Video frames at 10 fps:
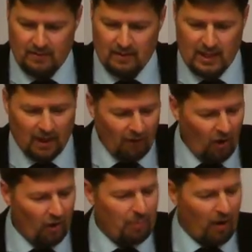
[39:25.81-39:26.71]
Think of
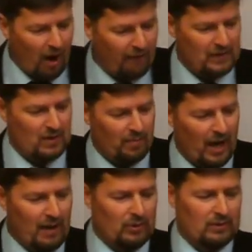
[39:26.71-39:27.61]
all the prophets in the
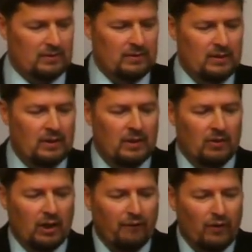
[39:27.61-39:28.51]
Bible.
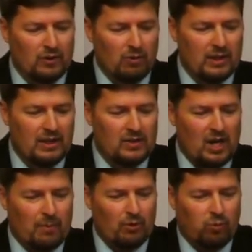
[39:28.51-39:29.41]
Look at 1 Corinthians
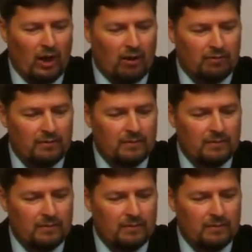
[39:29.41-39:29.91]
chapter 12.